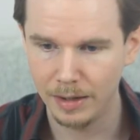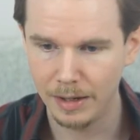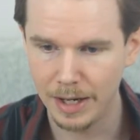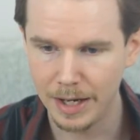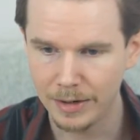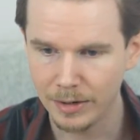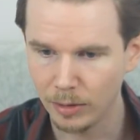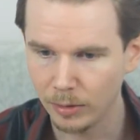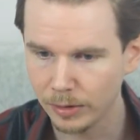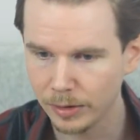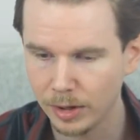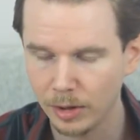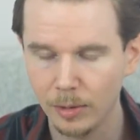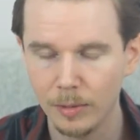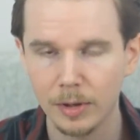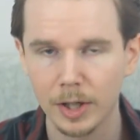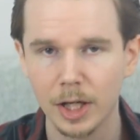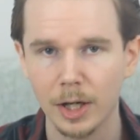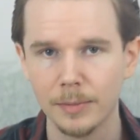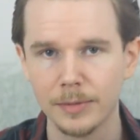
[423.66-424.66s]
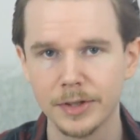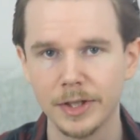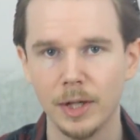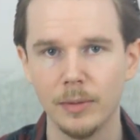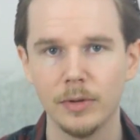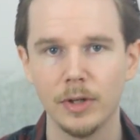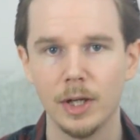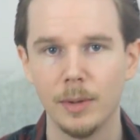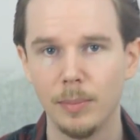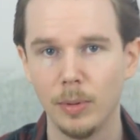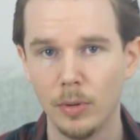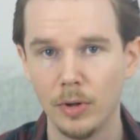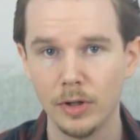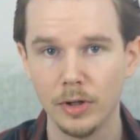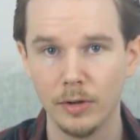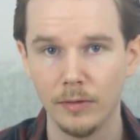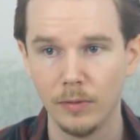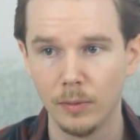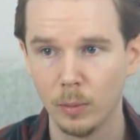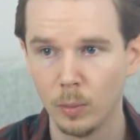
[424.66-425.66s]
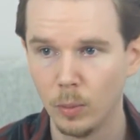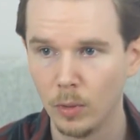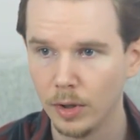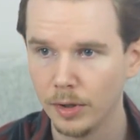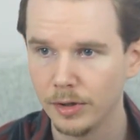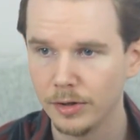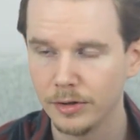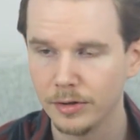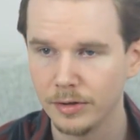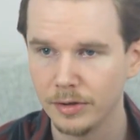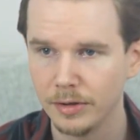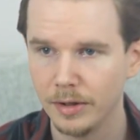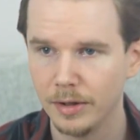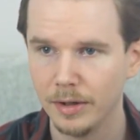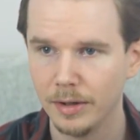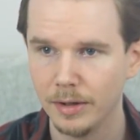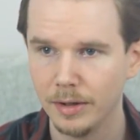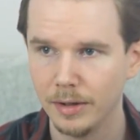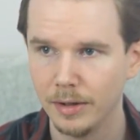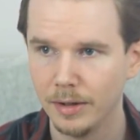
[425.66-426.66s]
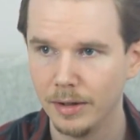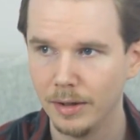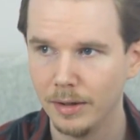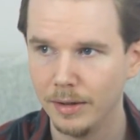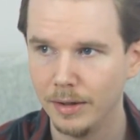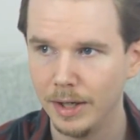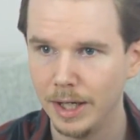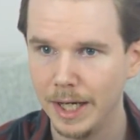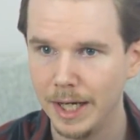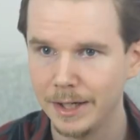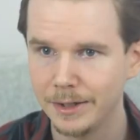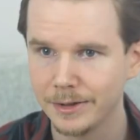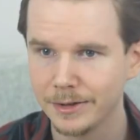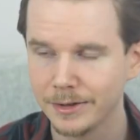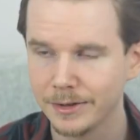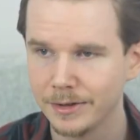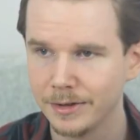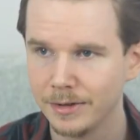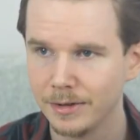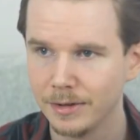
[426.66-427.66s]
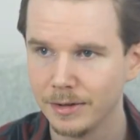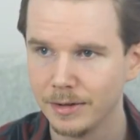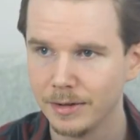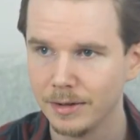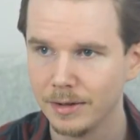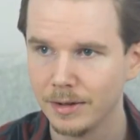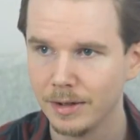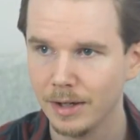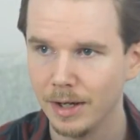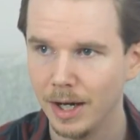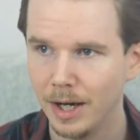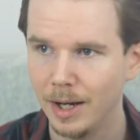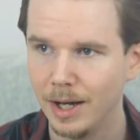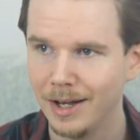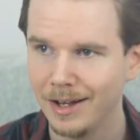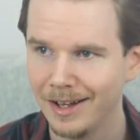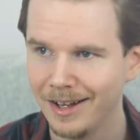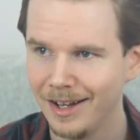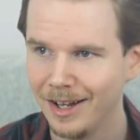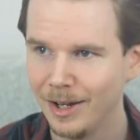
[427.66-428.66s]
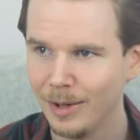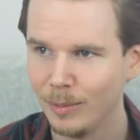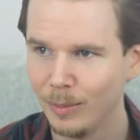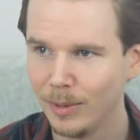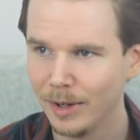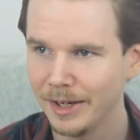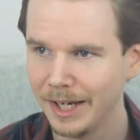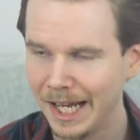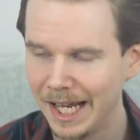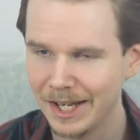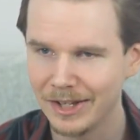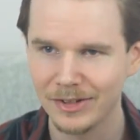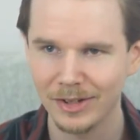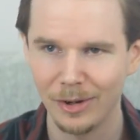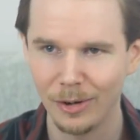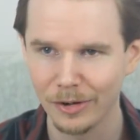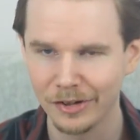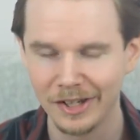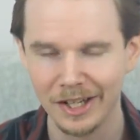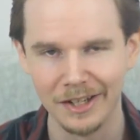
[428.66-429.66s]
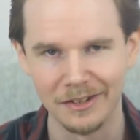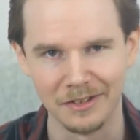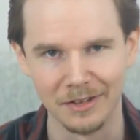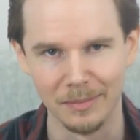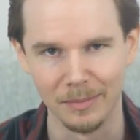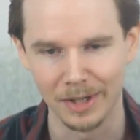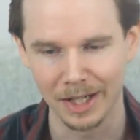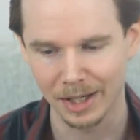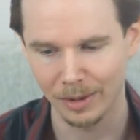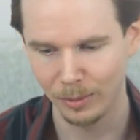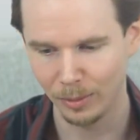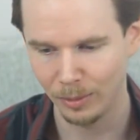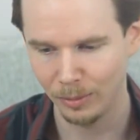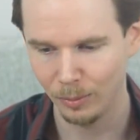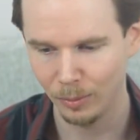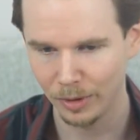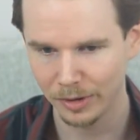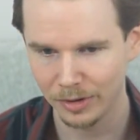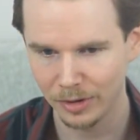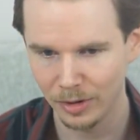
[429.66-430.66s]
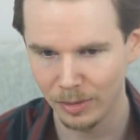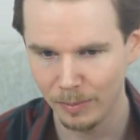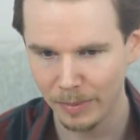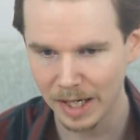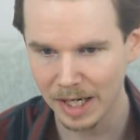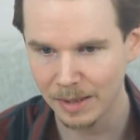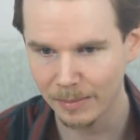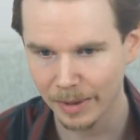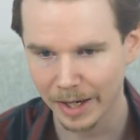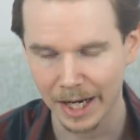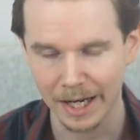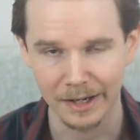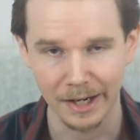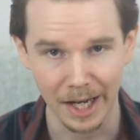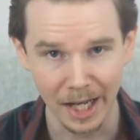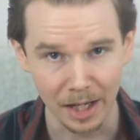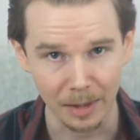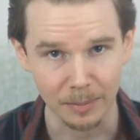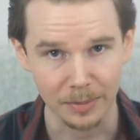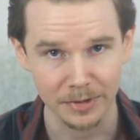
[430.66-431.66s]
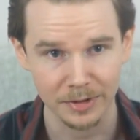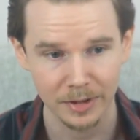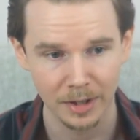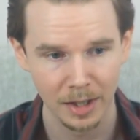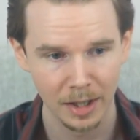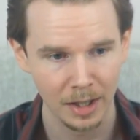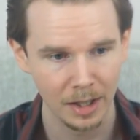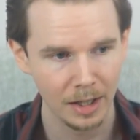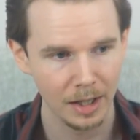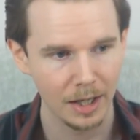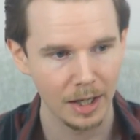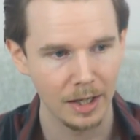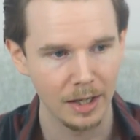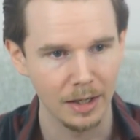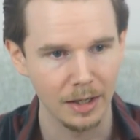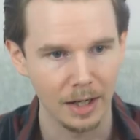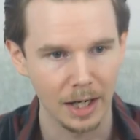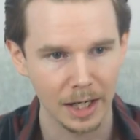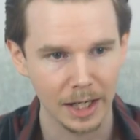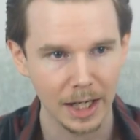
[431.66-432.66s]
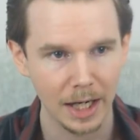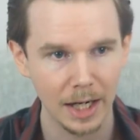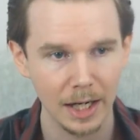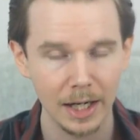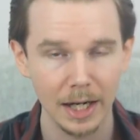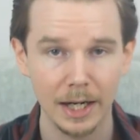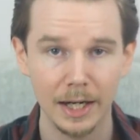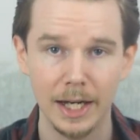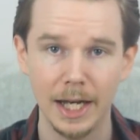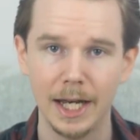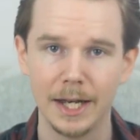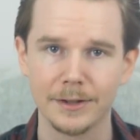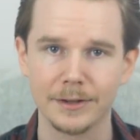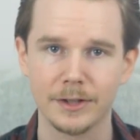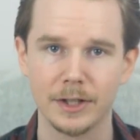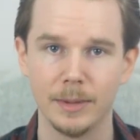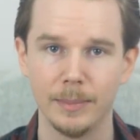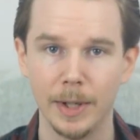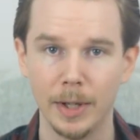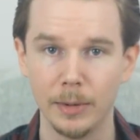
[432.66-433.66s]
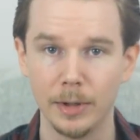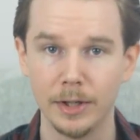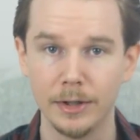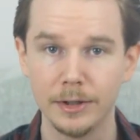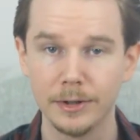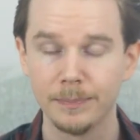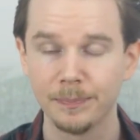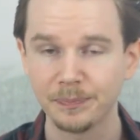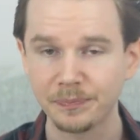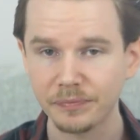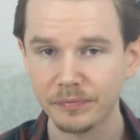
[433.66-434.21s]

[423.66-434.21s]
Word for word: it all comes down to the point of what is autism? Like, what do you mean by it helps? A guy I asked about it